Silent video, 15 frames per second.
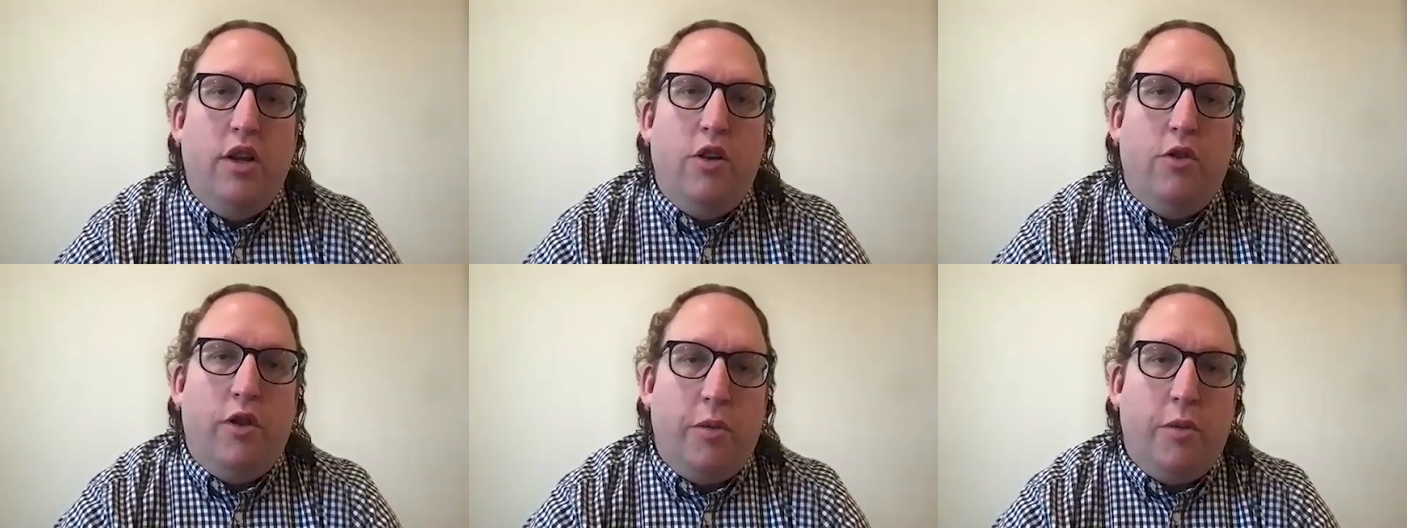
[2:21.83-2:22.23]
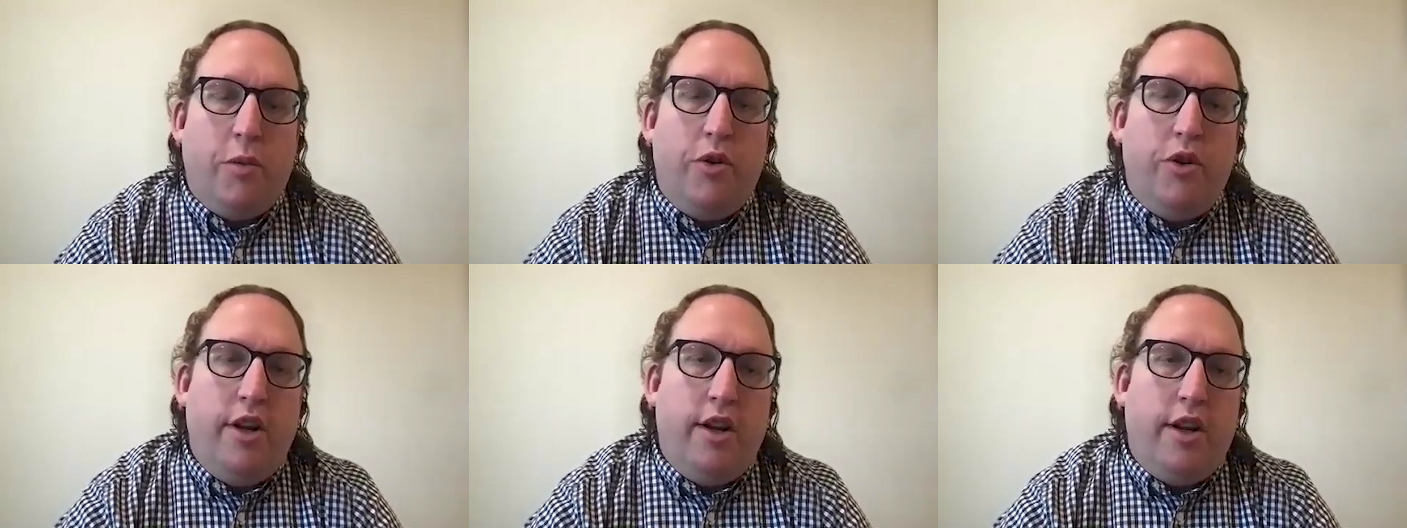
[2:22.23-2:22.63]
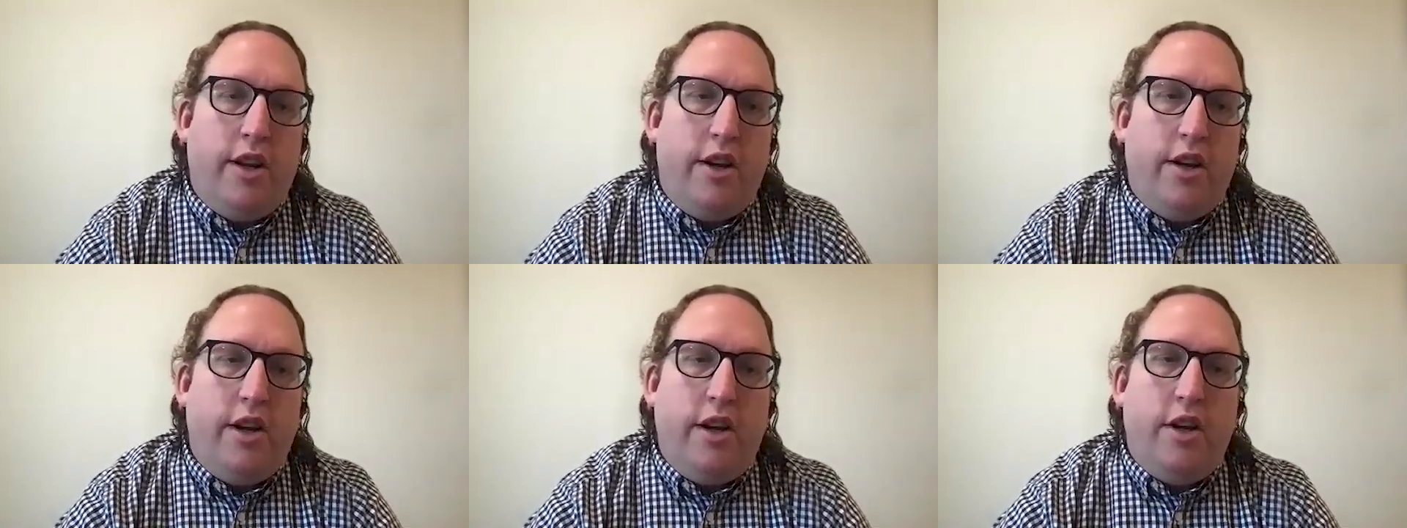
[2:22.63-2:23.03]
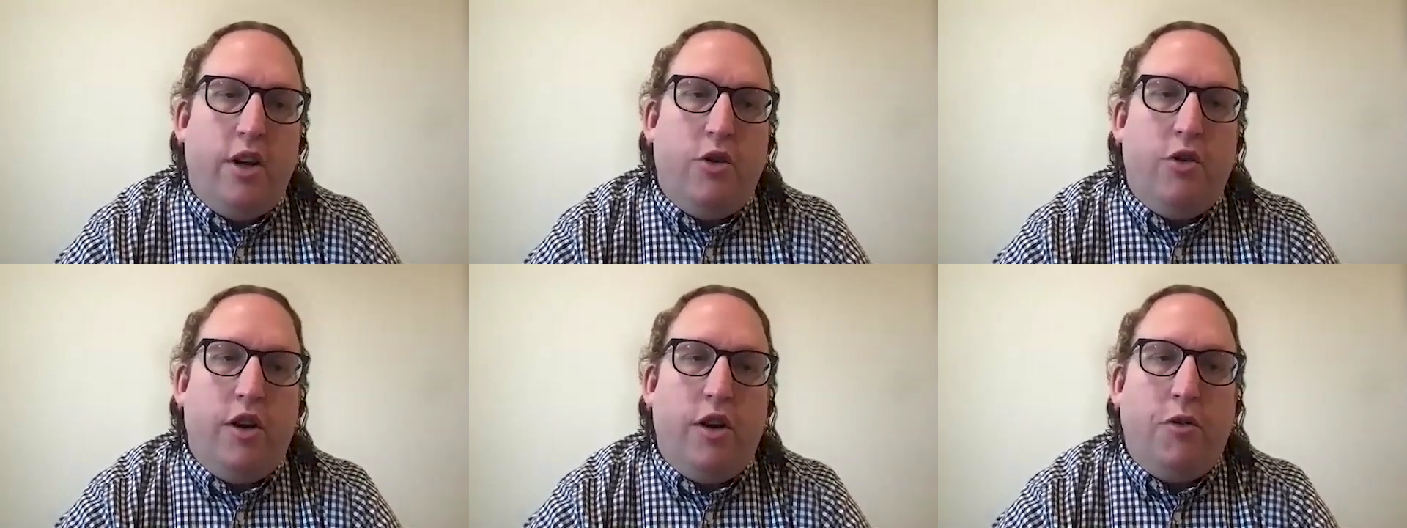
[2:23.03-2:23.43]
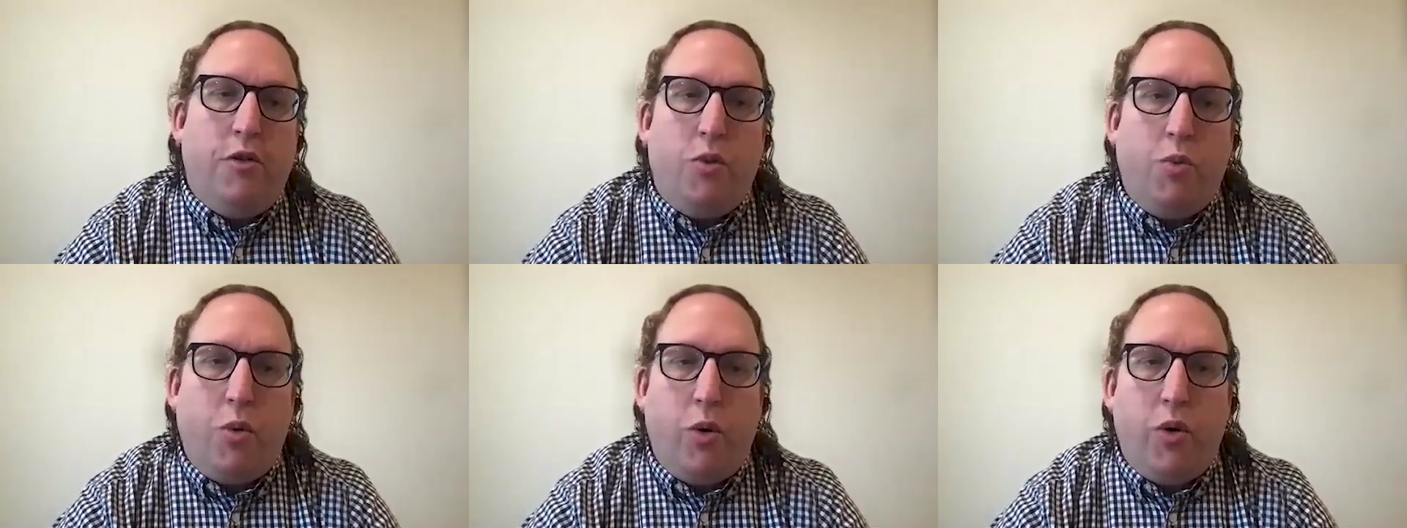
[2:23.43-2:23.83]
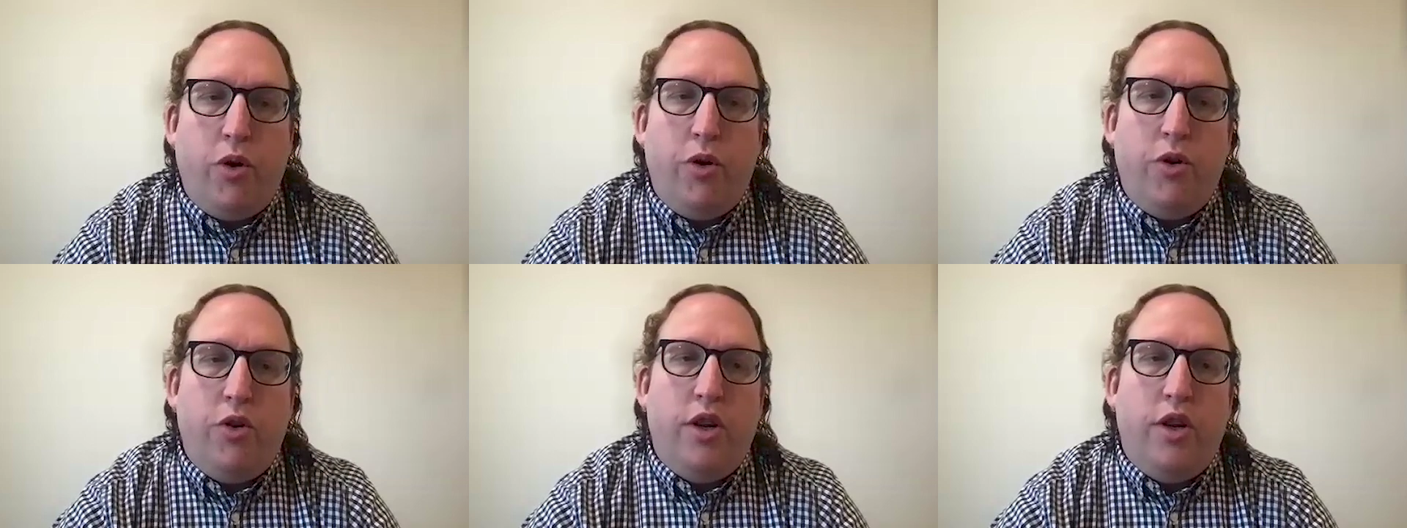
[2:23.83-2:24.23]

CRISPR gene editing to create recorders,